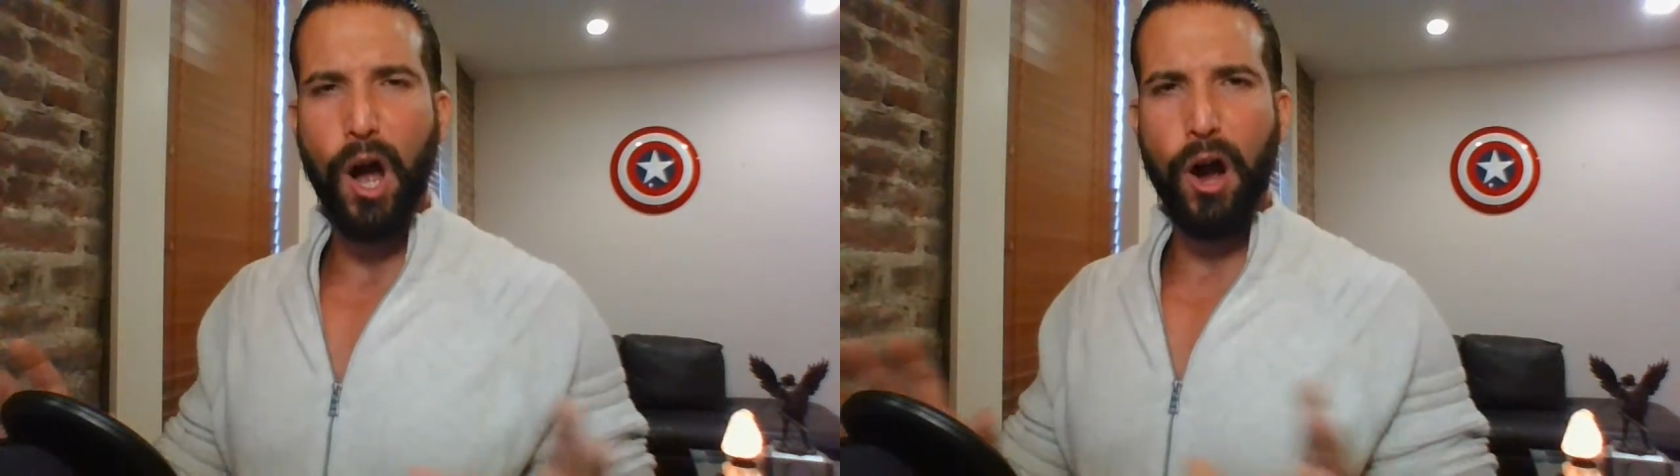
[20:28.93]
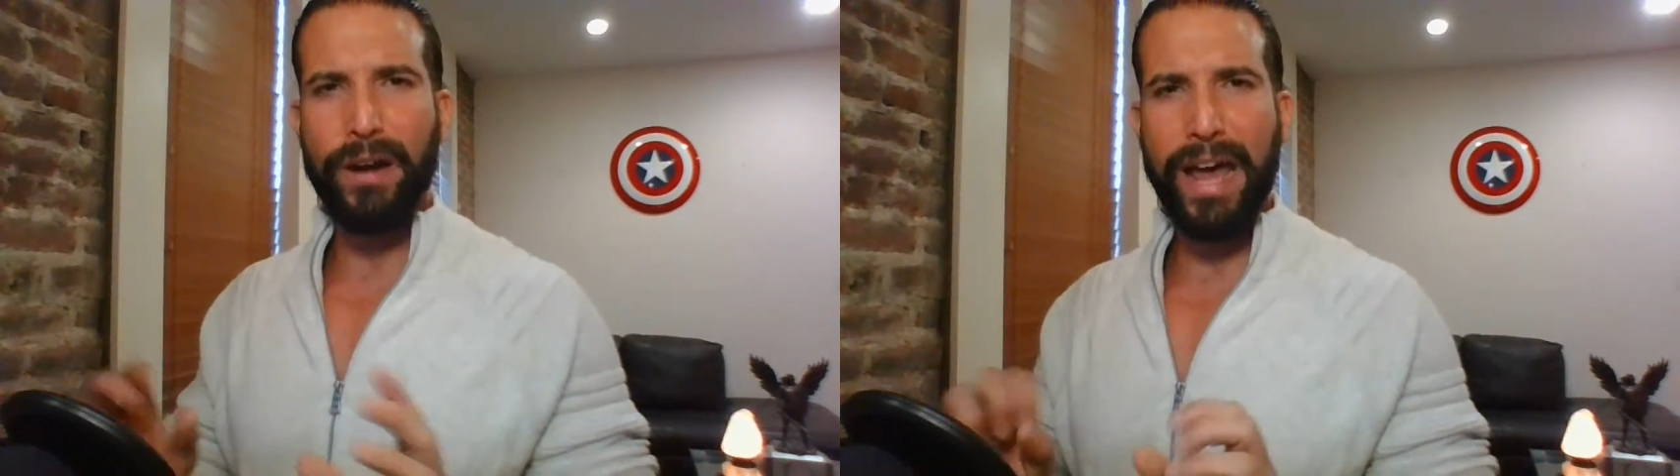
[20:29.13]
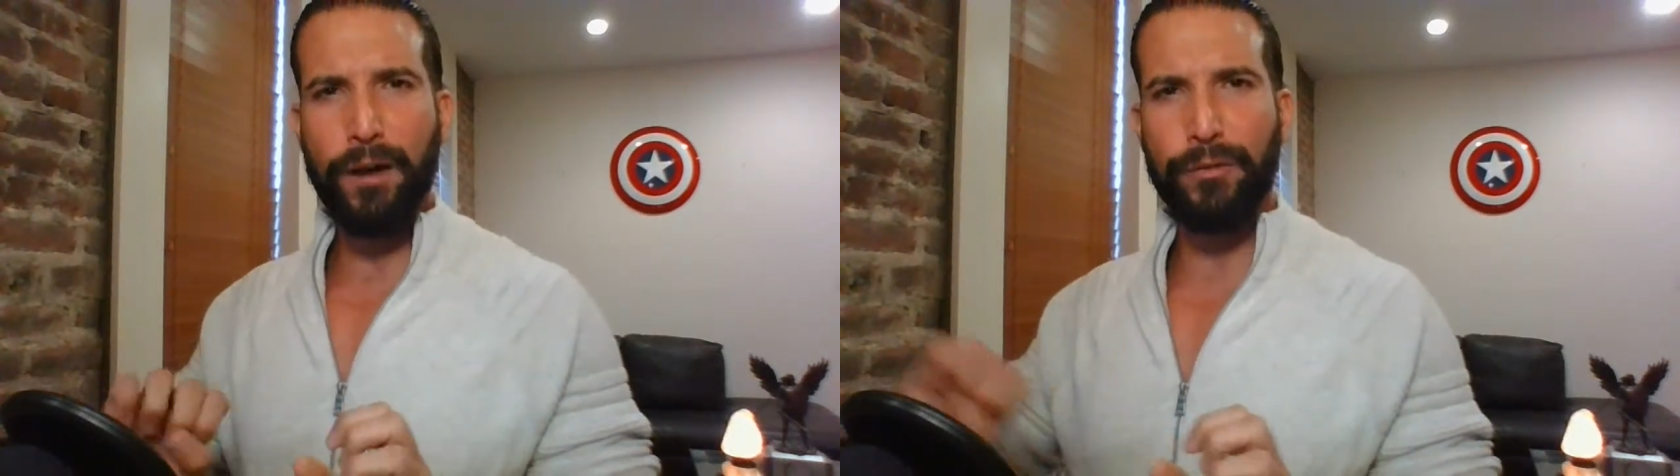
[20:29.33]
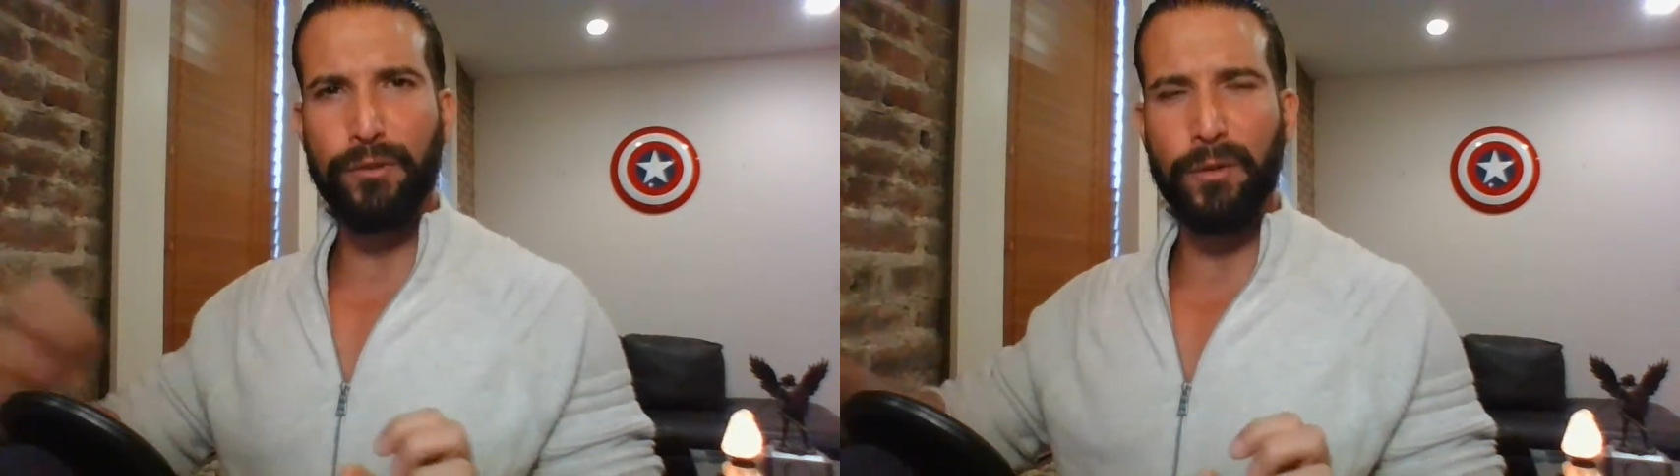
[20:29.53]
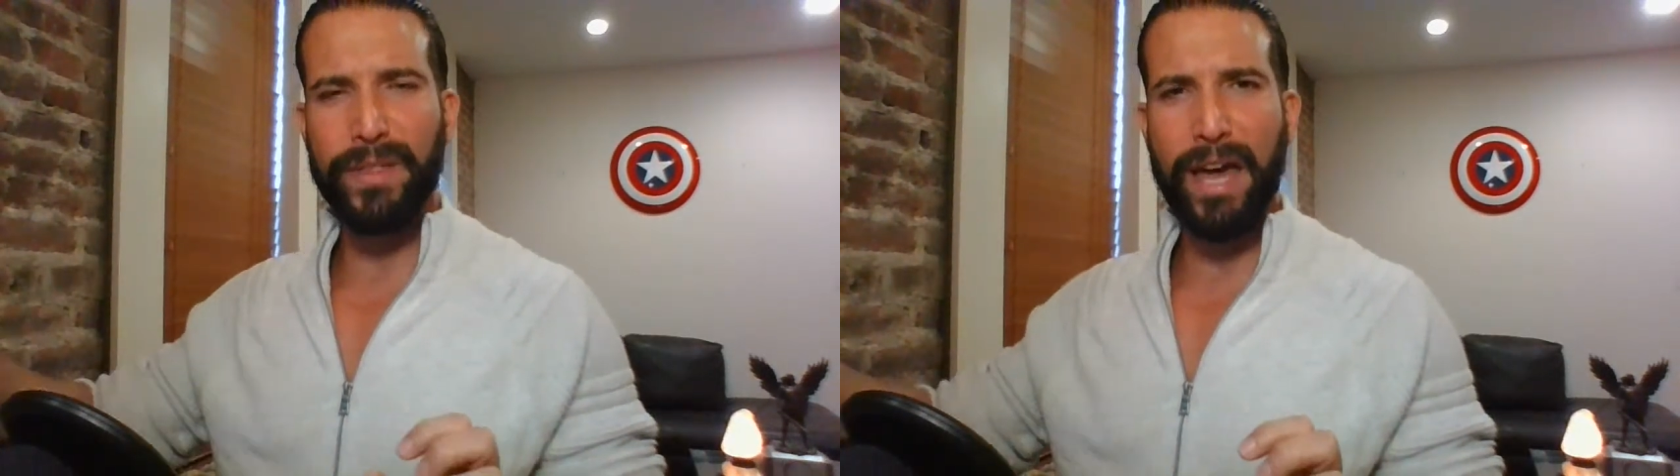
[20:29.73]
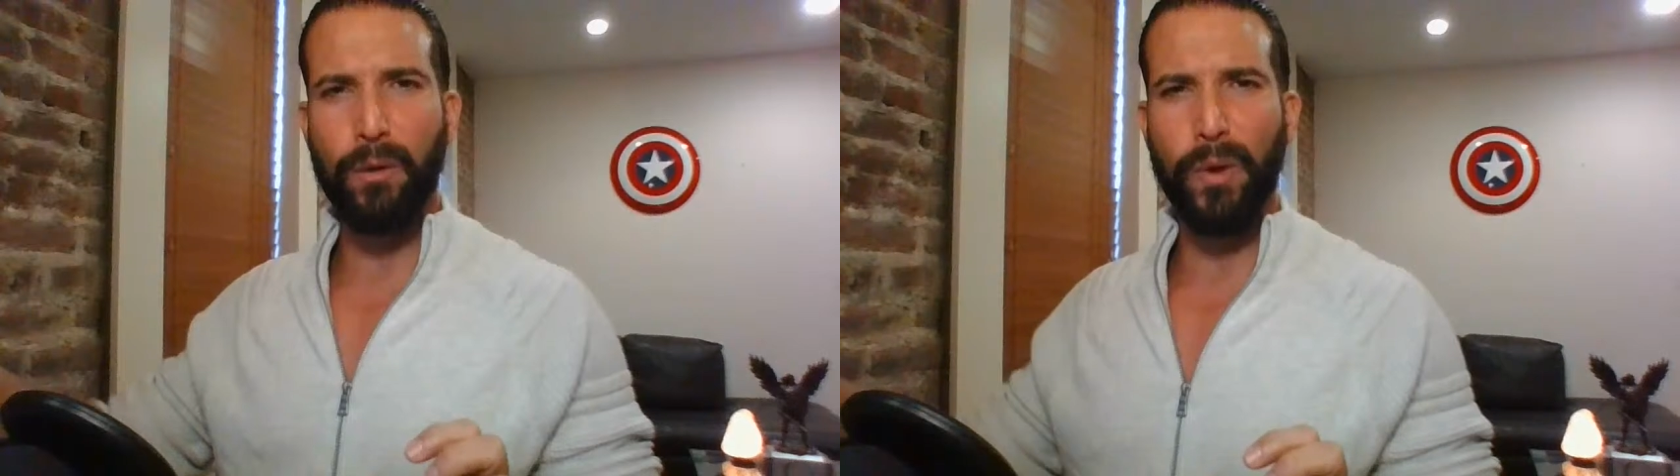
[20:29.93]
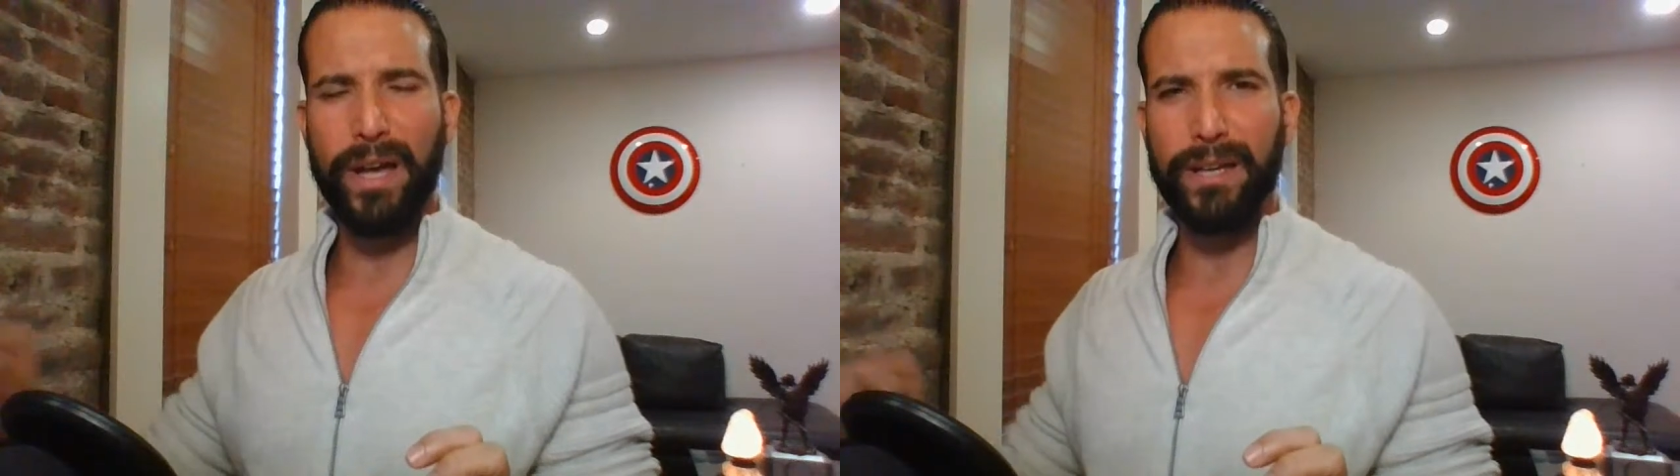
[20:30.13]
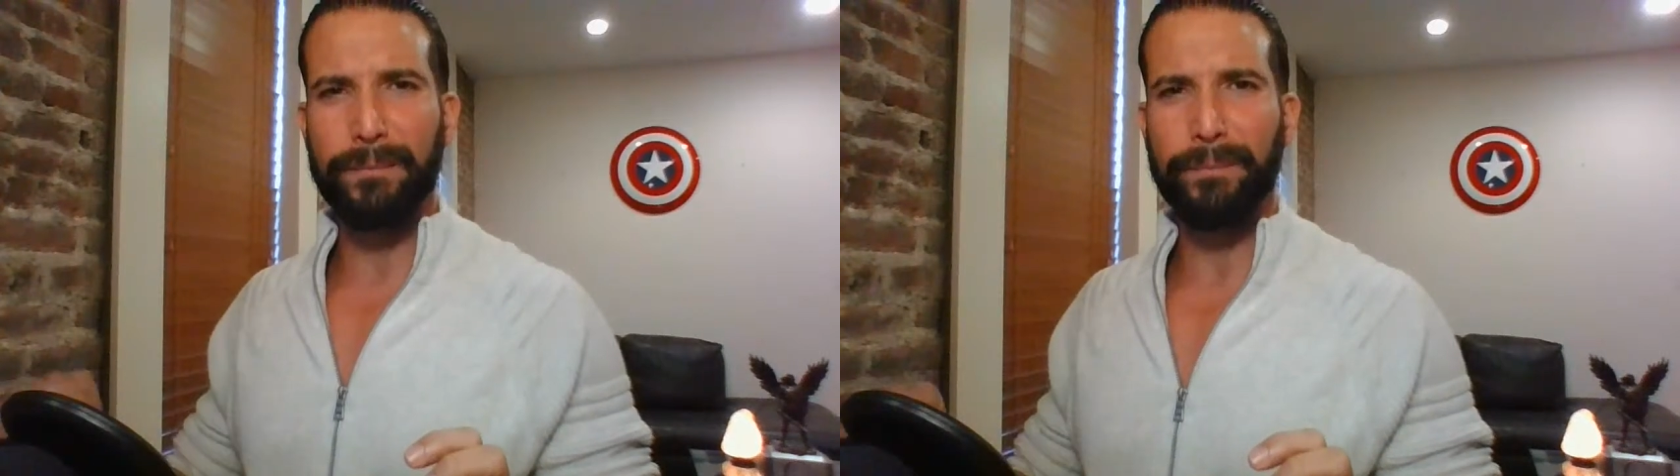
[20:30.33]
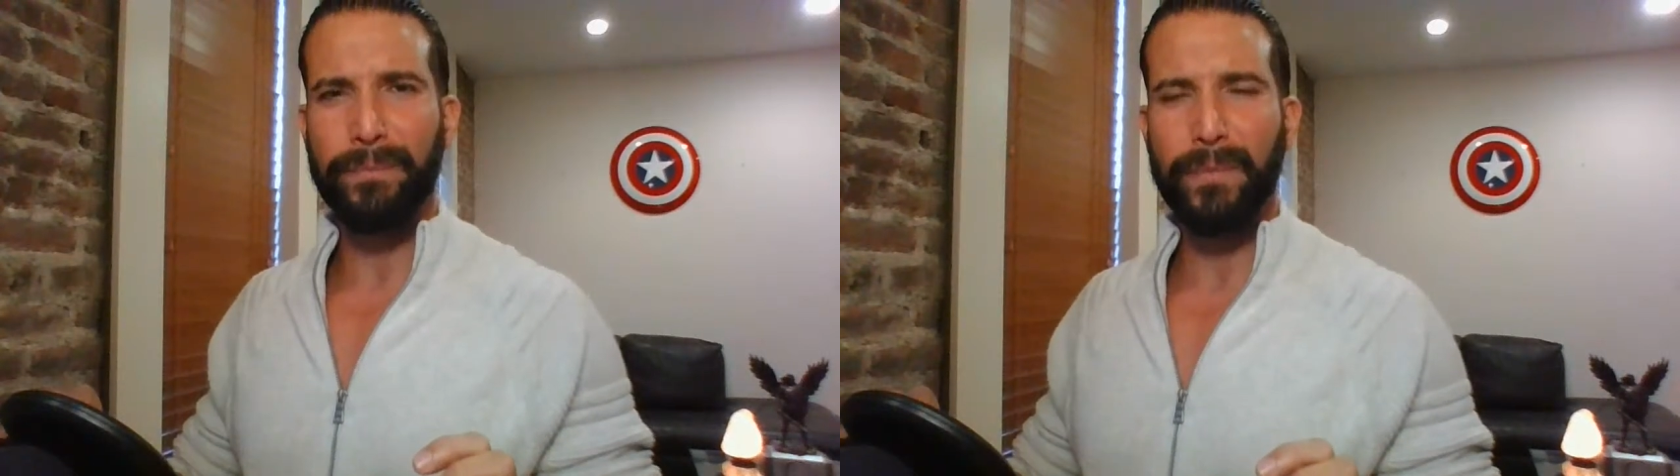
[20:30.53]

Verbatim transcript: are now throwing that away.